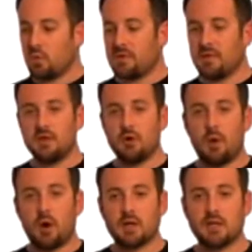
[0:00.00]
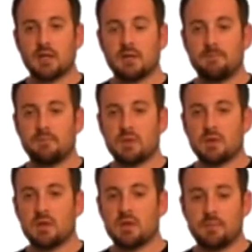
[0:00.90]
within your marketing
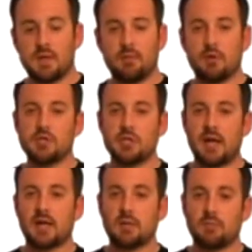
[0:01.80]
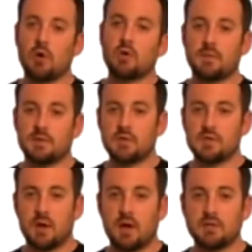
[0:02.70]
that people are genetically programmed to
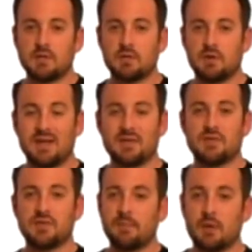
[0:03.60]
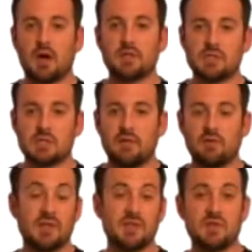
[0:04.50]
respond to at a subconscious
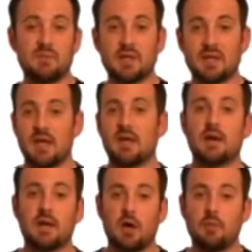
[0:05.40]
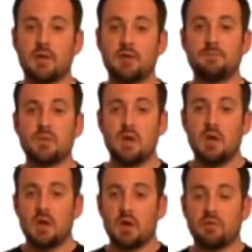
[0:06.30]
level. They simply cannot help it.
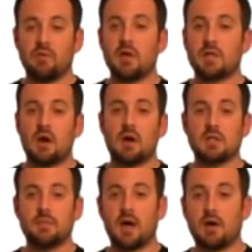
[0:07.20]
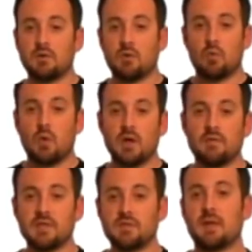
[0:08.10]
And we've already talked about one
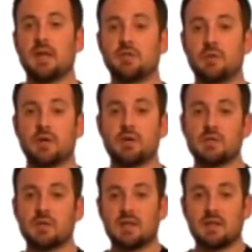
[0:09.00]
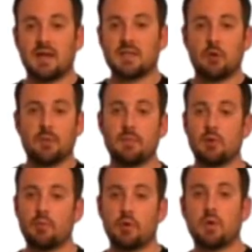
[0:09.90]
of these many triggers, and that's how
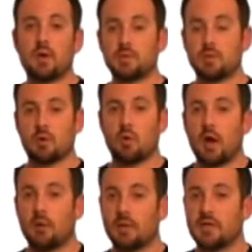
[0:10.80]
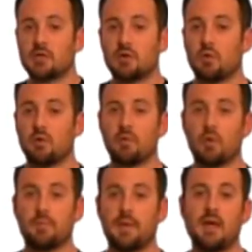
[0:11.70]
people are programmed to acquire pleasure or
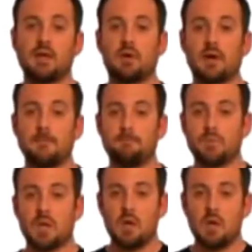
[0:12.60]
avoid pain, right?